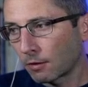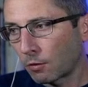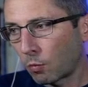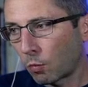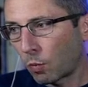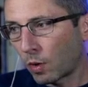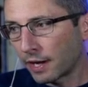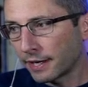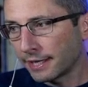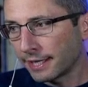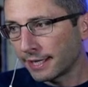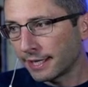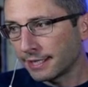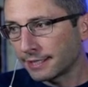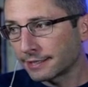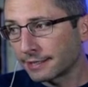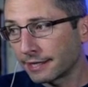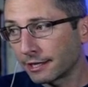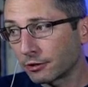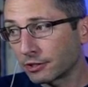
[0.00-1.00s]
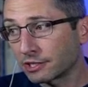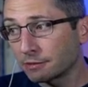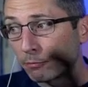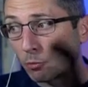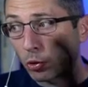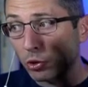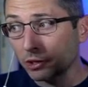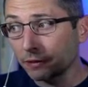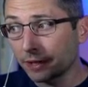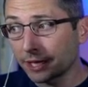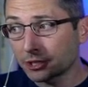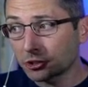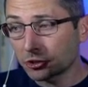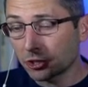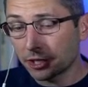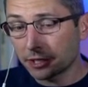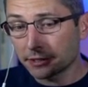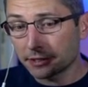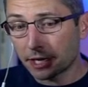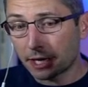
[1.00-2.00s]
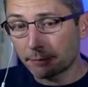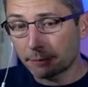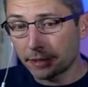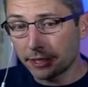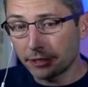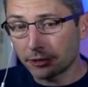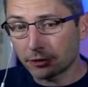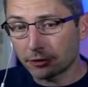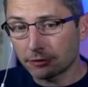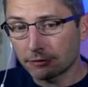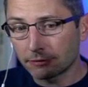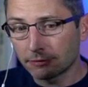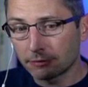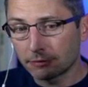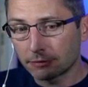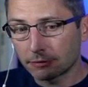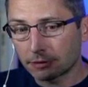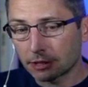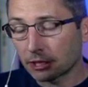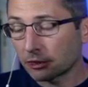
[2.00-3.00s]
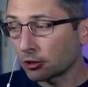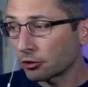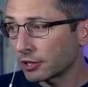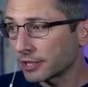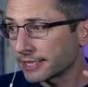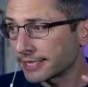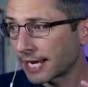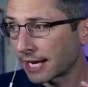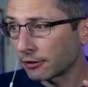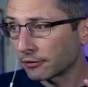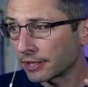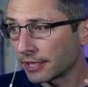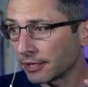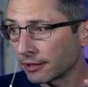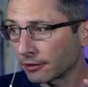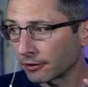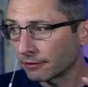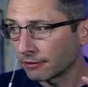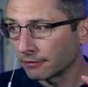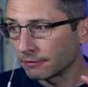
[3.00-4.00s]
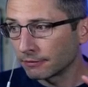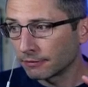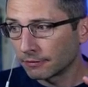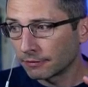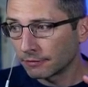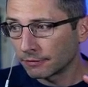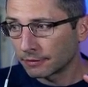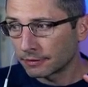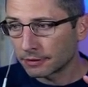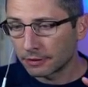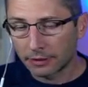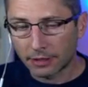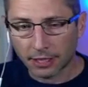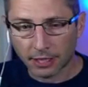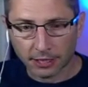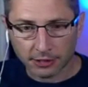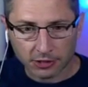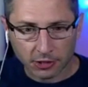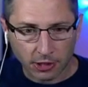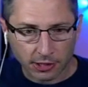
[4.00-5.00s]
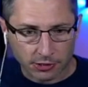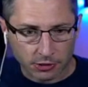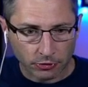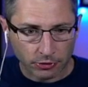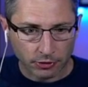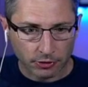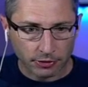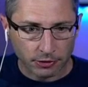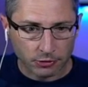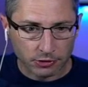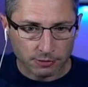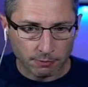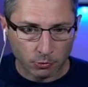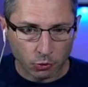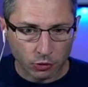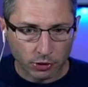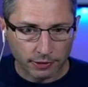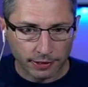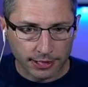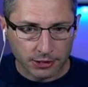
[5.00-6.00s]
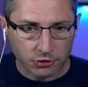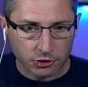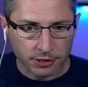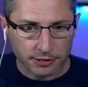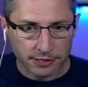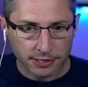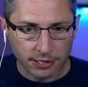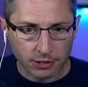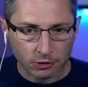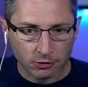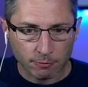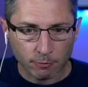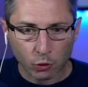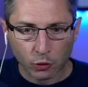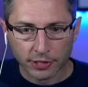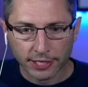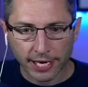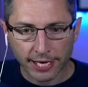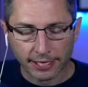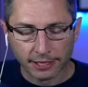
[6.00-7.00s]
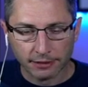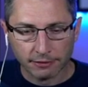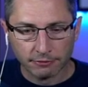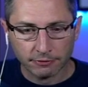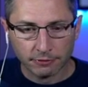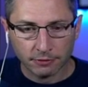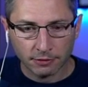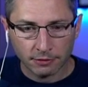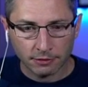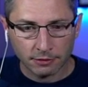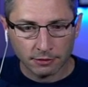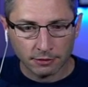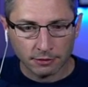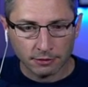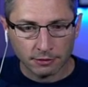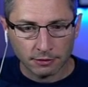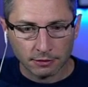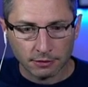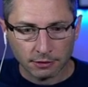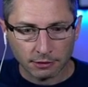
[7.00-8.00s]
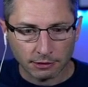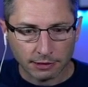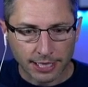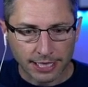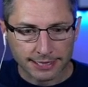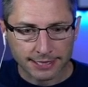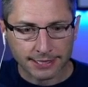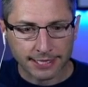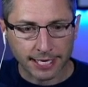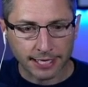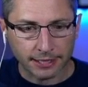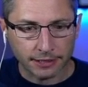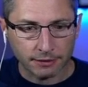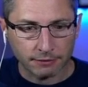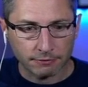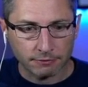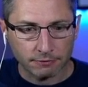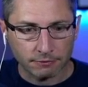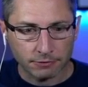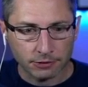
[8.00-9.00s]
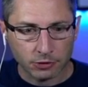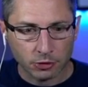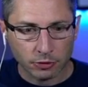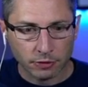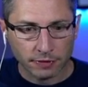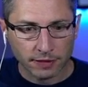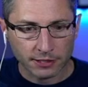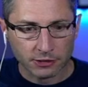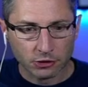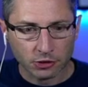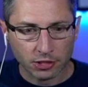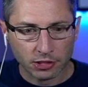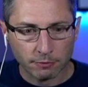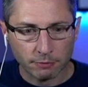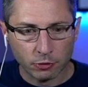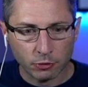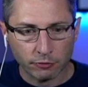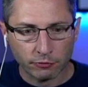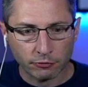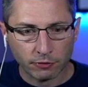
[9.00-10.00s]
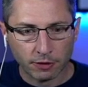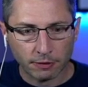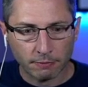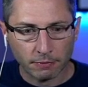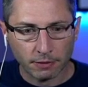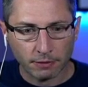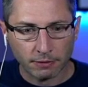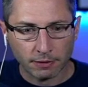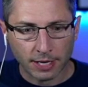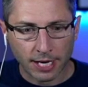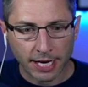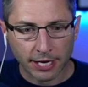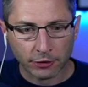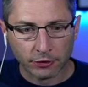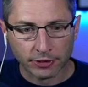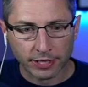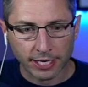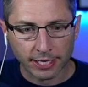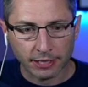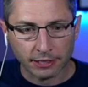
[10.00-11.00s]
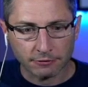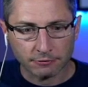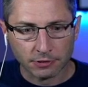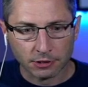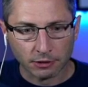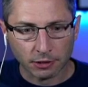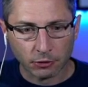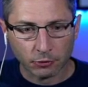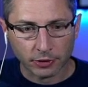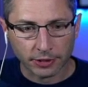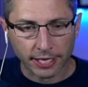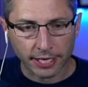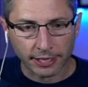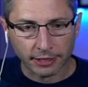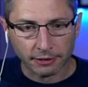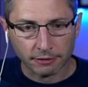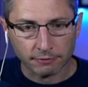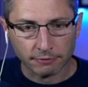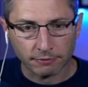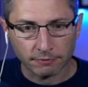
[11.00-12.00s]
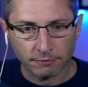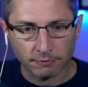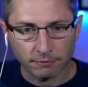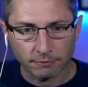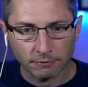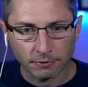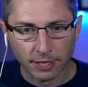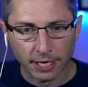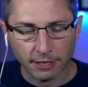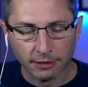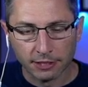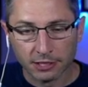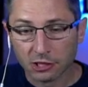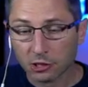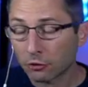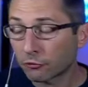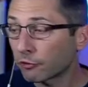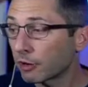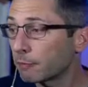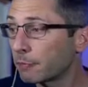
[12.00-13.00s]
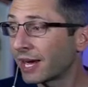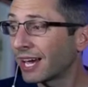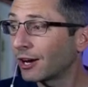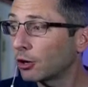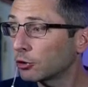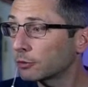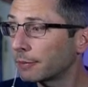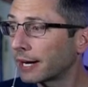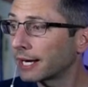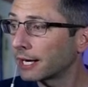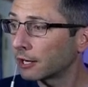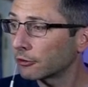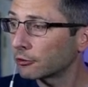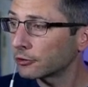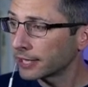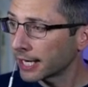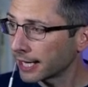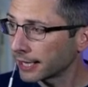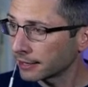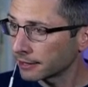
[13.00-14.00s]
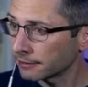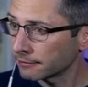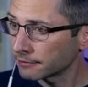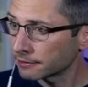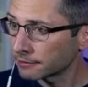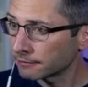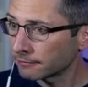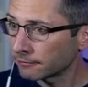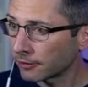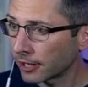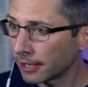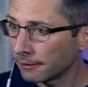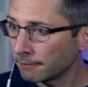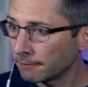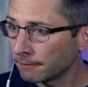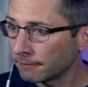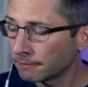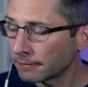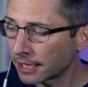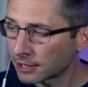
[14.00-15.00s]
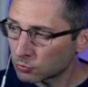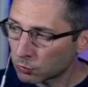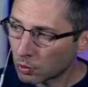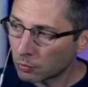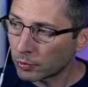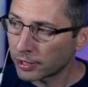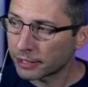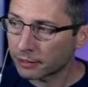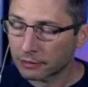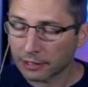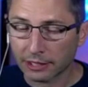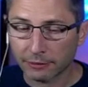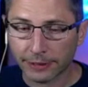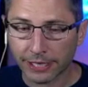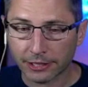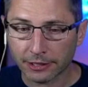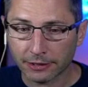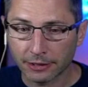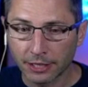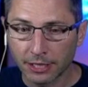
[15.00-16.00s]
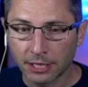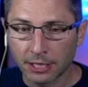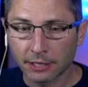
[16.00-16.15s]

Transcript: One is there is more electrons up here than there is down here. So there's more electrons here, more negative, less negative. So the things are going to move from higher negative to lower negative, okay? Because they're repelled by other negatives, right? That's one way to think about it.